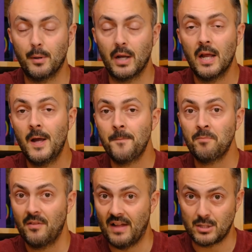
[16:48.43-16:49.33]
But
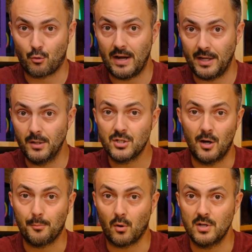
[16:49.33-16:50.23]
that's great news.
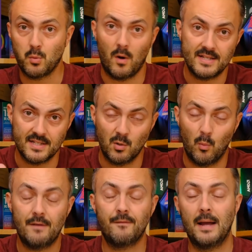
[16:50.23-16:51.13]
So price-wise, it's a
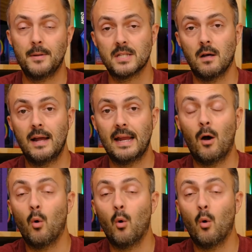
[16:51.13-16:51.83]
win for MSI.